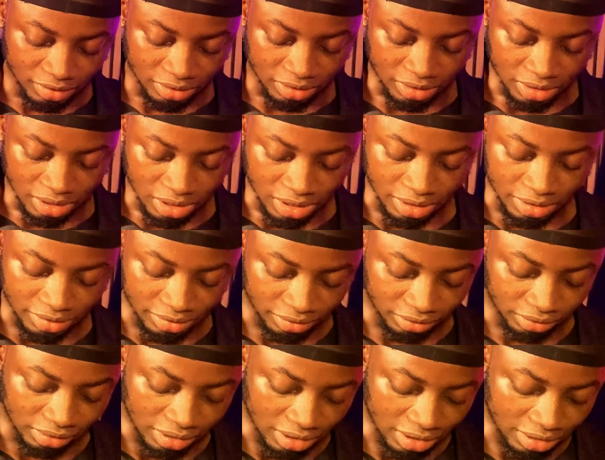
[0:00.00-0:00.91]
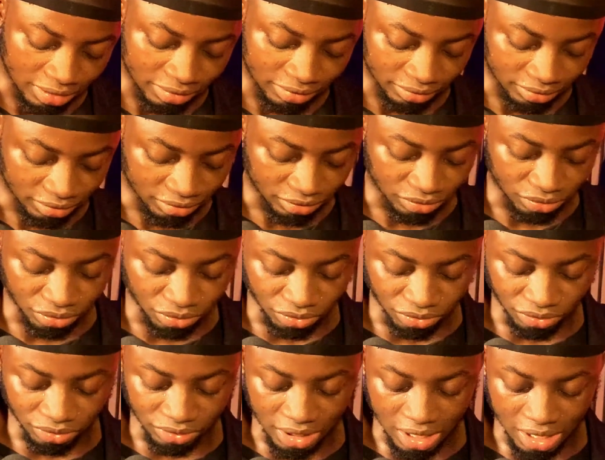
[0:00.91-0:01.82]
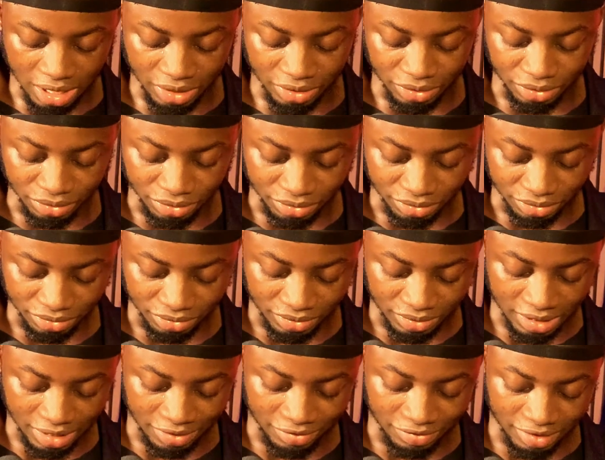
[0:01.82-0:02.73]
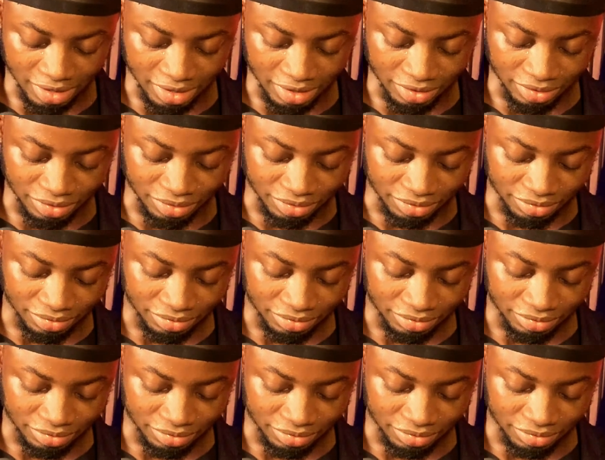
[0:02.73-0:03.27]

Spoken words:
Yeah, you can use arrow. We have arrow.